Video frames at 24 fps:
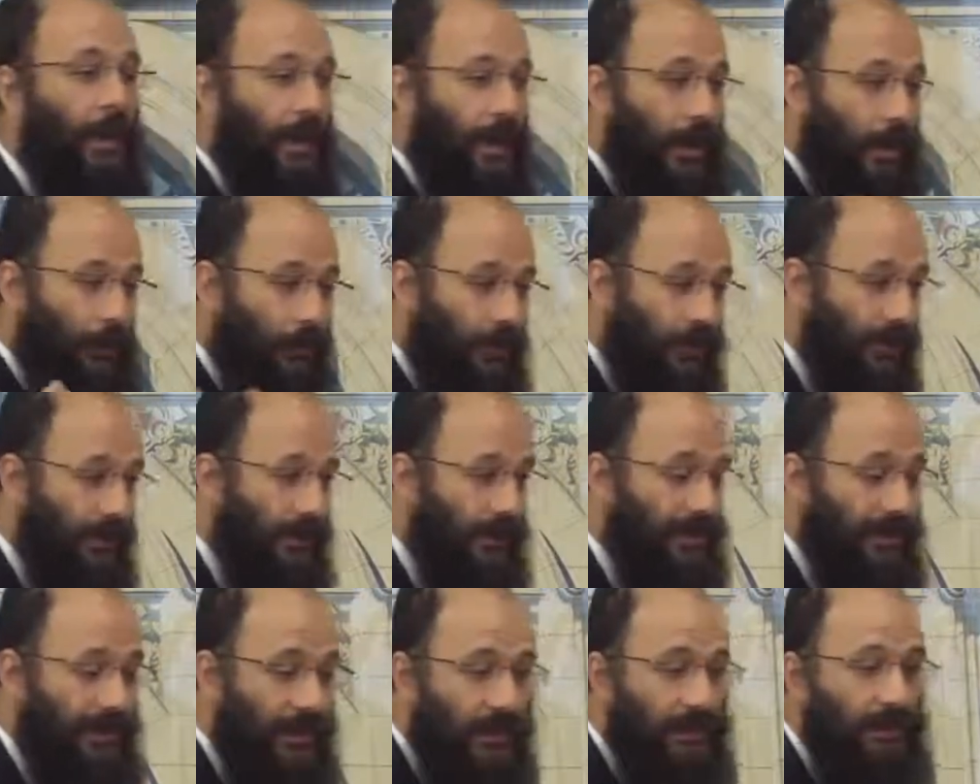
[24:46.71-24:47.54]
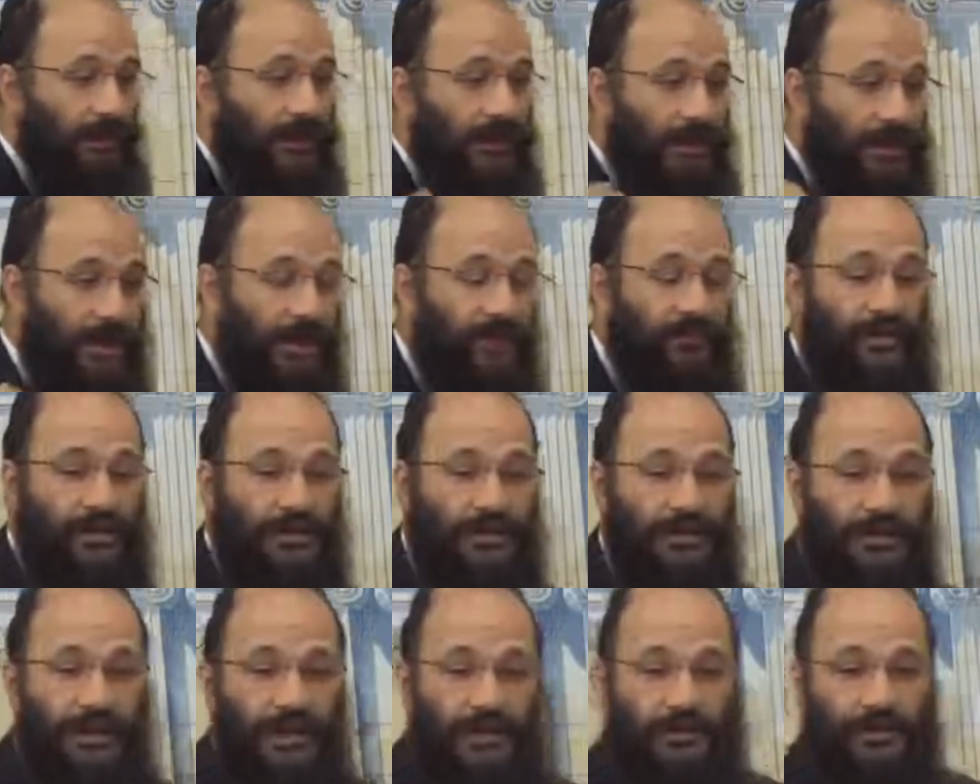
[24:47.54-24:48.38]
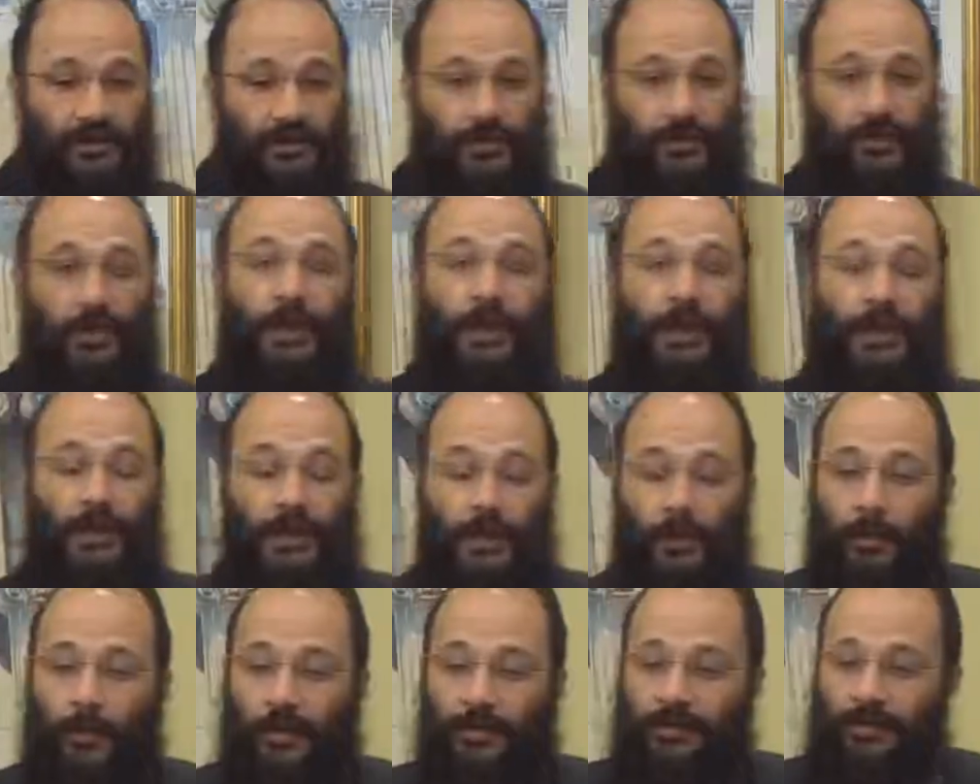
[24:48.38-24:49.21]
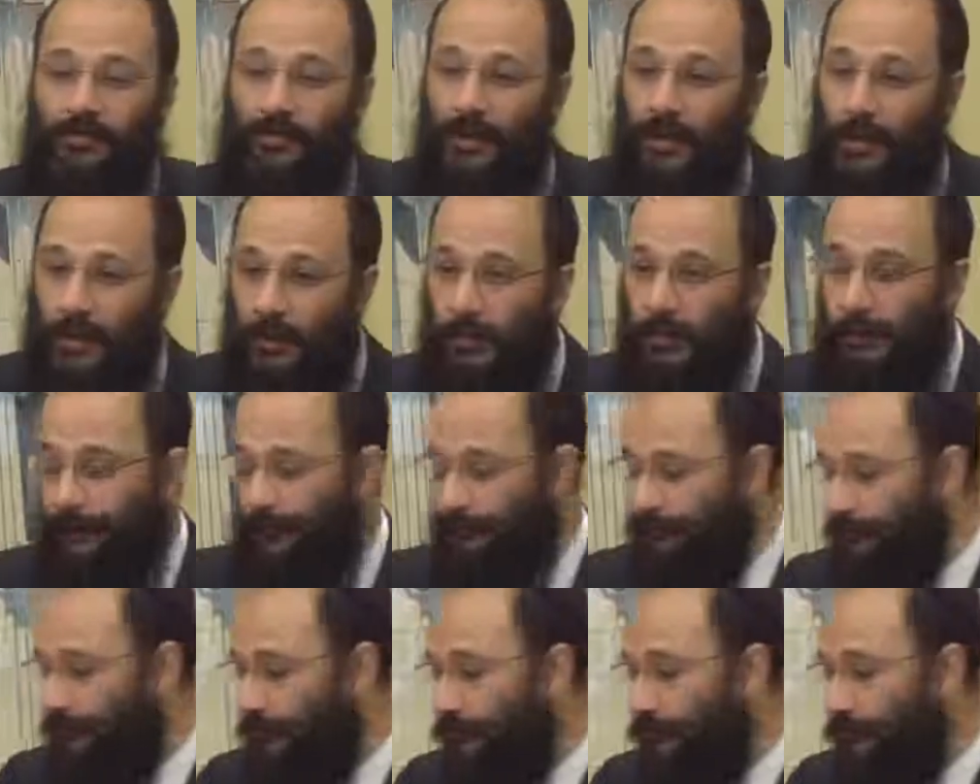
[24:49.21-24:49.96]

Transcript: I want to tell you, I gave this lecture in Montreal,